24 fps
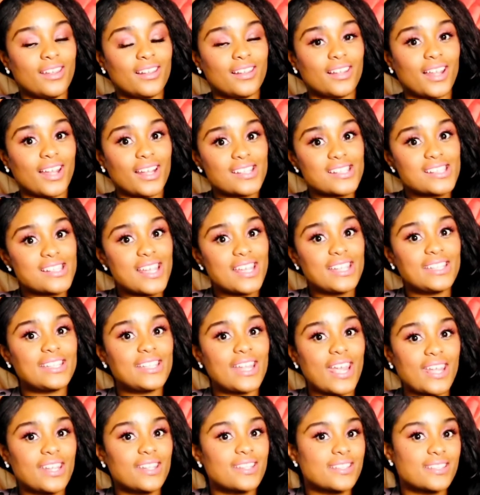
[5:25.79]
like I said,
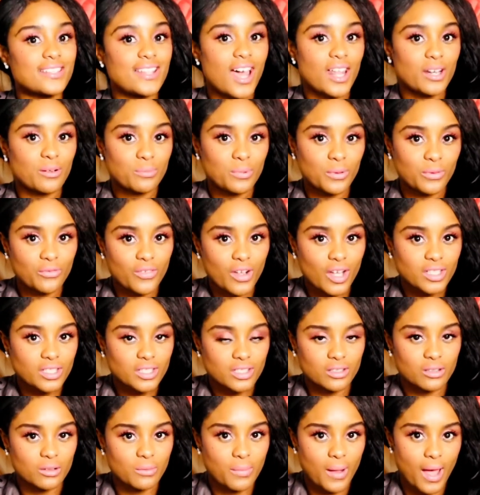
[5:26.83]
Nate is not a
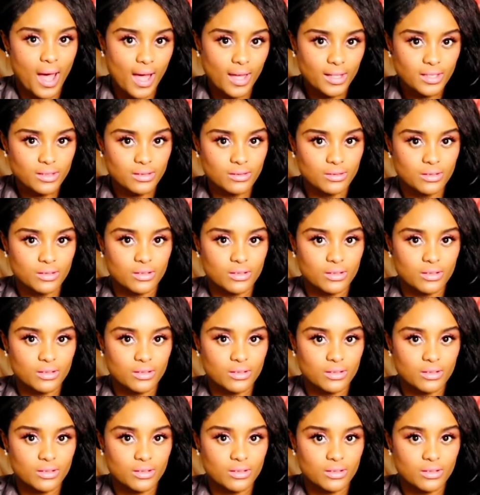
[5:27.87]
professional boxer.